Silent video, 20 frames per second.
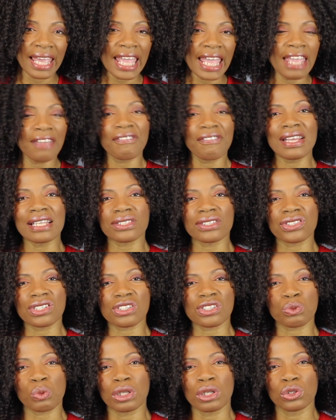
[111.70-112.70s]
If it's
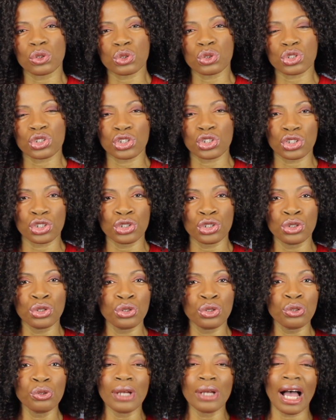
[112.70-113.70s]
just one or
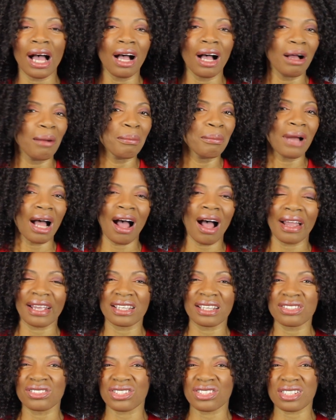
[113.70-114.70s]
two, I
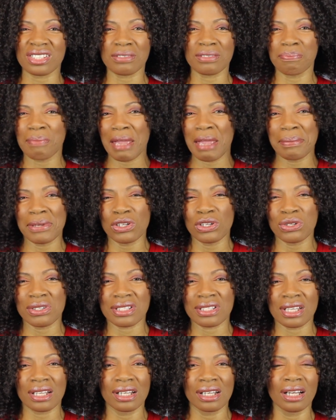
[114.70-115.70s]
can just maybe
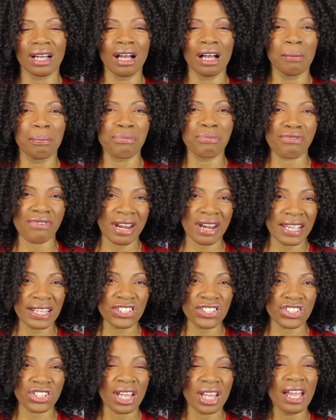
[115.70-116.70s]
use a
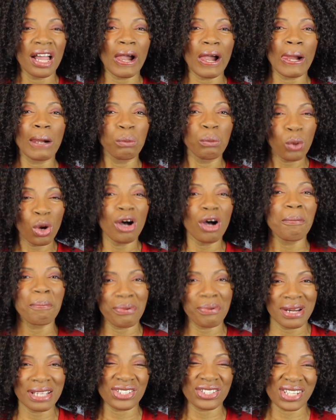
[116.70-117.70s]
bridge. And what a
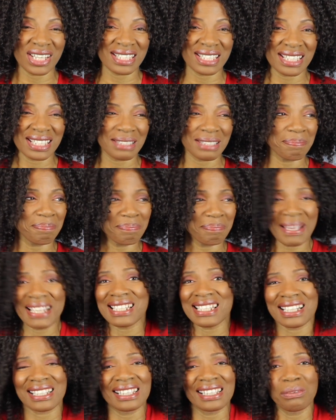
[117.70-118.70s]
bridge is
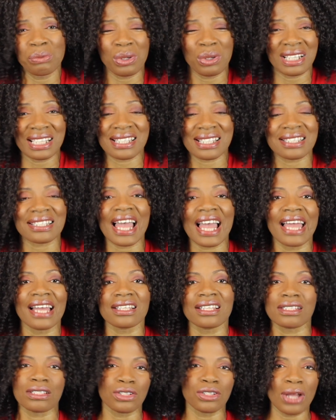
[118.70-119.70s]
basically what it
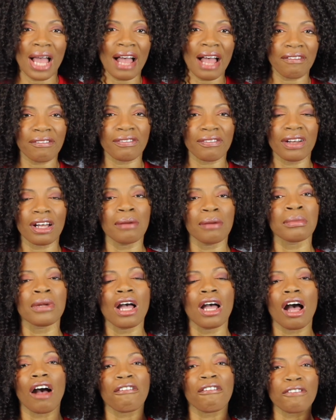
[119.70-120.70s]
says. You have
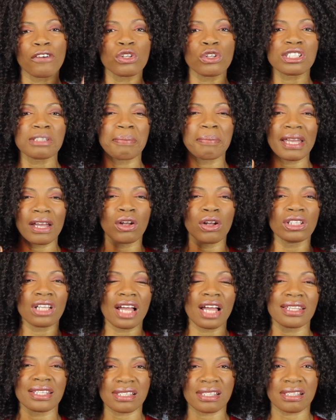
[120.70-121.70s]
a false bit on
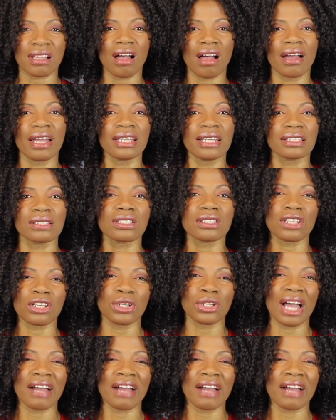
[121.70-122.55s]
either side, so you